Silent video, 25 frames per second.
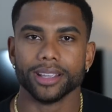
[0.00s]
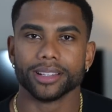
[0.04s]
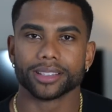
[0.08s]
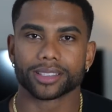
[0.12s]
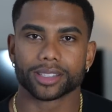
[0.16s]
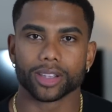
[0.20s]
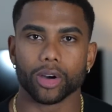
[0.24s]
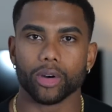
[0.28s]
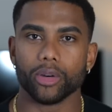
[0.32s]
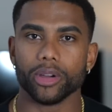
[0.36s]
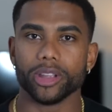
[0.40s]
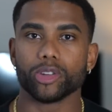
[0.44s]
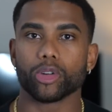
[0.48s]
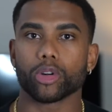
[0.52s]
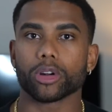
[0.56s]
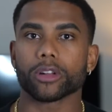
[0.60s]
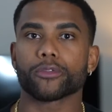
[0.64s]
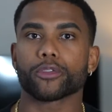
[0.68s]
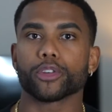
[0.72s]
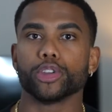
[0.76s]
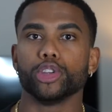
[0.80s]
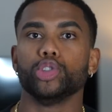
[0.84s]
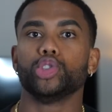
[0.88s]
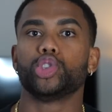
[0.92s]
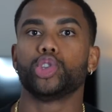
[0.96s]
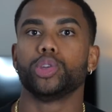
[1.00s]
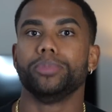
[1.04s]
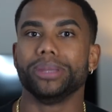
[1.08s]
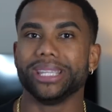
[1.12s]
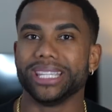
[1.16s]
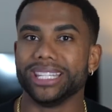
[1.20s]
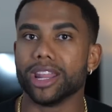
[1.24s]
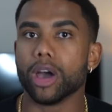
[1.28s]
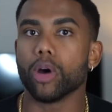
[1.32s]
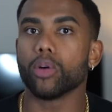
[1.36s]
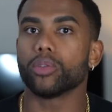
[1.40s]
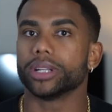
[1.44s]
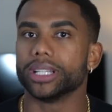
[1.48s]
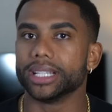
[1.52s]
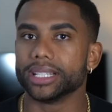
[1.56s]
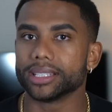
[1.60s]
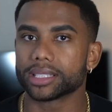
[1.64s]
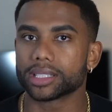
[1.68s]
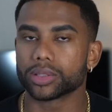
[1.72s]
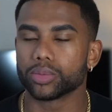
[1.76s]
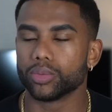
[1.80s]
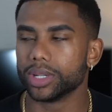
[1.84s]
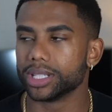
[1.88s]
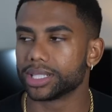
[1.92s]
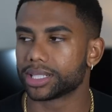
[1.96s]
So in order for you to be
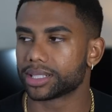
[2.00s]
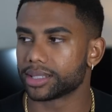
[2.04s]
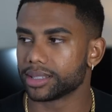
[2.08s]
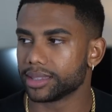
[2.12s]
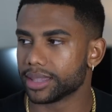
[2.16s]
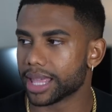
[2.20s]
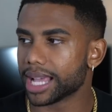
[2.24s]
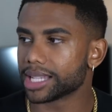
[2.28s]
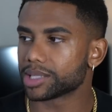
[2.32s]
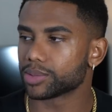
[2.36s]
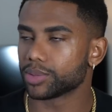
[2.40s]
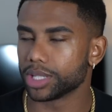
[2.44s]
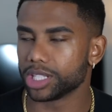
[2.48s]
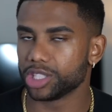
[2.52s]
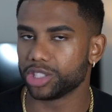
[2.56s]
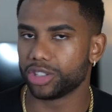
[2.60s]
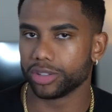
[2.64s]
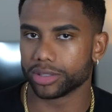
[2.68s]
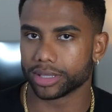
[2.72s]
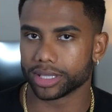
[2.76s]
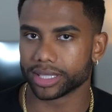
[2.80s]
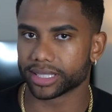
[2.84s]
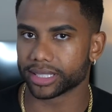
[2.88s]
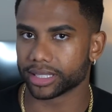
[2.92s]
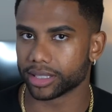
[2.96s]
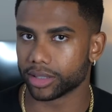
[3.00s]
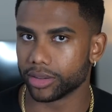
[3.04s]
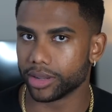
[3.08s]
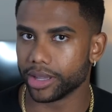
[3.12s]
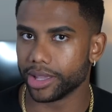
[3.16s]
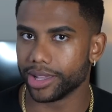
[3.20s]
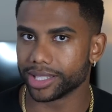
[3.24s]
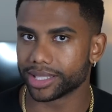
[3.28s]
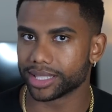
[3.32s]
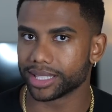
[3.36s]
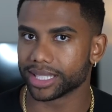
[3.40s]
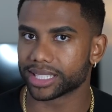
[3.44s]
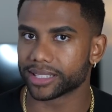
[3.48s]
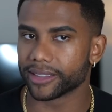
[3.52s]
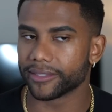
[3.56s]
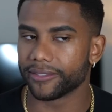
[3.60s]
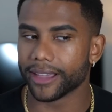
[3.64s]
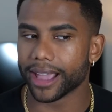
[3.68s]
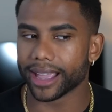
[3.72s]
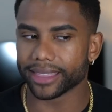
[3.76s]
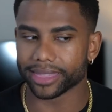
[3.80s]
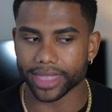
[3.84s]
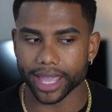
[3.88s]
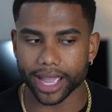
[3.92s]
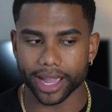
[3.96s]
noticed, which that's what a choosing signal is, is the
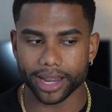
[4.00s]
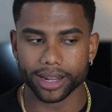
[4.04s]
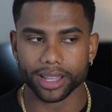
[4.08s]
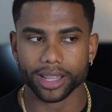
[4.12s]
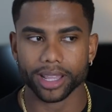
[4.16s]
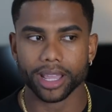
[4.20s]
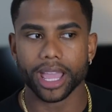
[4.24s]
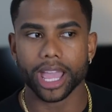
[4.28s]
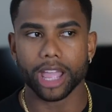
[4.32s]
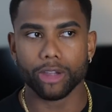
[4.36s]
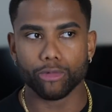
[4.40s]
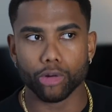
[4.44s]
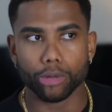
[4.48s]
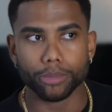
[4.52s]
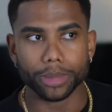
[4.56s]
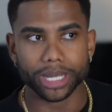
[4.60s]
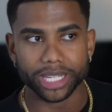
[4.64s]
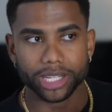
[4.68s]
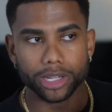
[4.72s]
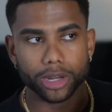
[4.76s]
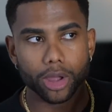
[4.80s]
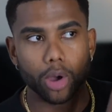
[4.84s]
fact that a woman